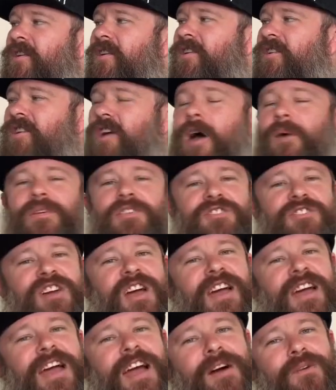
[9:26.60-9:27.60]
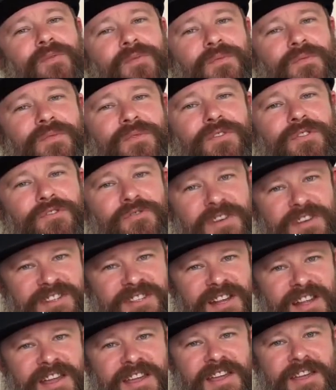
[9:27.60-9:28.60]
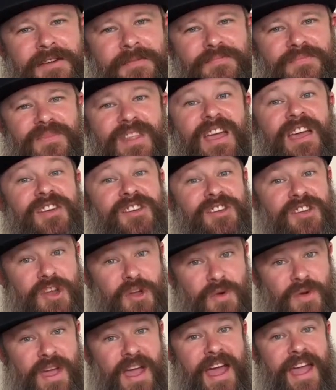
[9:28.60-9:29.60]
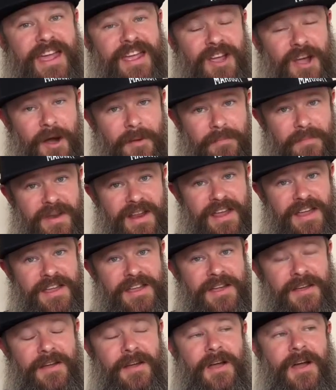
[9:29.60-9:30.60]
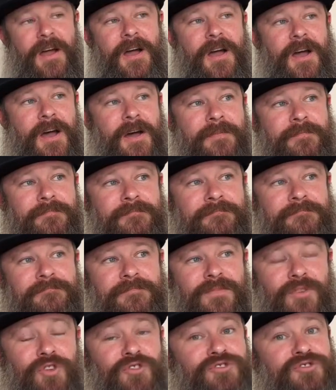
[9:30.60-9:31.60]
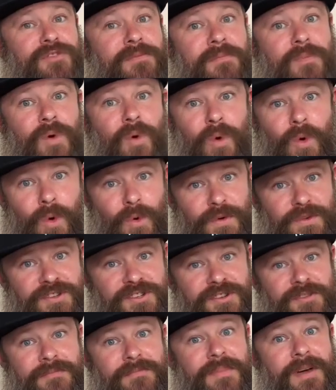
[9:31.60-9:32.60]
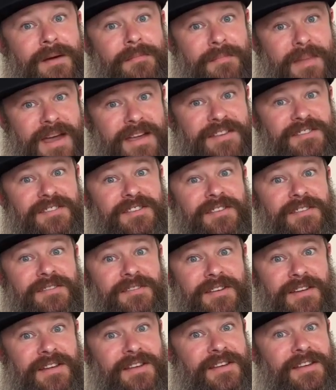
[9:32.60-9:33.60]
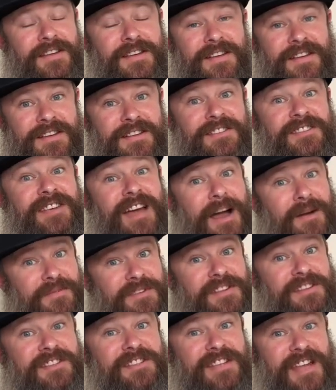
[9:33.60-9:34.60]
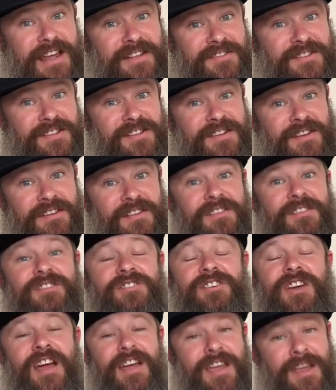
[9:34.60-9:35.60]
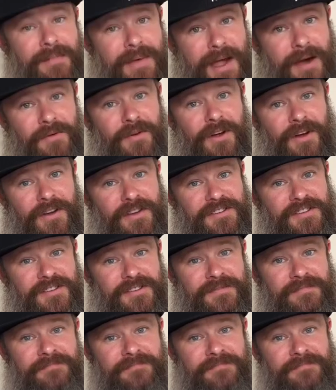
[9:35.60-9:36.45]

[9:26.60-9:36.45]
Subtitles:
Go and check out GRZZLY, a UK company, got some awesome, amazing sounding scents. Check him out, guys.